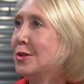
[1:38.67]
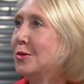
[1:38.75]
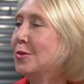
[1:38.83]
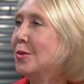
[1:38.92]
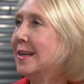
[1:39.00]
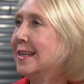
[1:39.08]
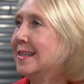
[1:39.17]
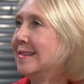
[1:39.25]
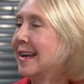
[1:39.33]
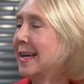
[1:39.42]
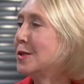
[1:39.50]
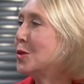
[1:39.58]
to
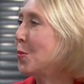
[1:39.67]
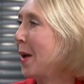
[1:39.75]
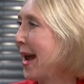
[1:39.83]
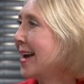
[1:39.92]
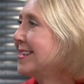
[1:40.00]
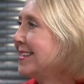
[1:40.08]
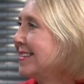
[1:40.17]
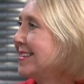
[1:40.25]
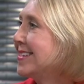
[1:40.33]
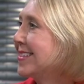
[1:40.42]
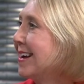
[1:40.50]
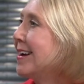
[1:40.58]
uh, expand
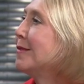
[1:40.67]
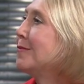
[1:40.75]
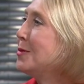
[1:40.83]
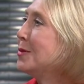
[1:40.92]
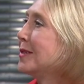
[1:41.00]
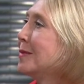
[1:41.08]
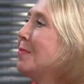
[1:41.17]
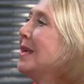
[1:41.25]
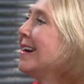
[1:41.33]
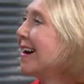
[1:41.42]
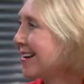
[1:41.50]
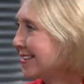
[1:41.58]
this kind of music
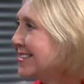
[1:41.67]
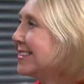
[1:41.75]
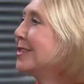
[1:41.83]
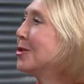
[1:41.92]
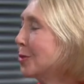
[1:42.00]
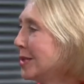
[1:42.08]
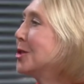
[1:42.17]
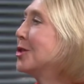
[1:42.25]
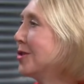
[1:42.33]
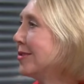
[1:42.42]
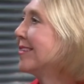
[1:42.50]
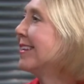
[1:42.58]
beyond a
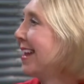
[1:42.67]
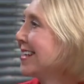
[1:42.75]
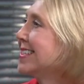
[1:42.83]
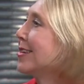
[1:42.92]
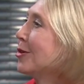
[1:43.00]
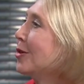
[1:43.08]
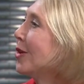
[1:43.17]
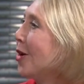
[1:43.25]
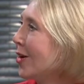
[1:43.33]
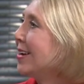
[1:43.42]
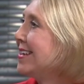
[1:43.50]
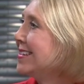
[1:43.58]
traditional classical
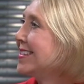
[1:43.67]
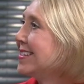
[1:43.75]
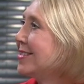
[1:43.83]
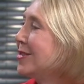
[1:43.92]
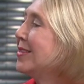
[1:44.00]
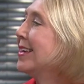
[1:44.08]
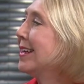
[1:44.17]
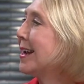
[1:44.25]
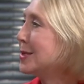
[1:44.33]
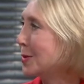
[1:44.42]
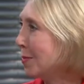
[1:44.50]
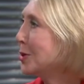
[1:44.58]
audience? Do you think it
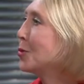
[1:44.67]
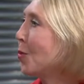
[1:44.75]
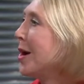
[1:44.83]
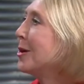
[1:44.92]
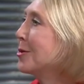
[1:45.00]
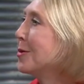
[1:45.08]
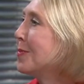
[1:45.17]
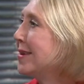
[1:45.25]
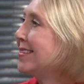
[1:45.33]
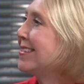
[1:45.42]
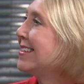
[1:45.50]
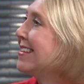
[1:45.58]
has a much wider
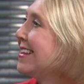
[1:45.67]
appeal than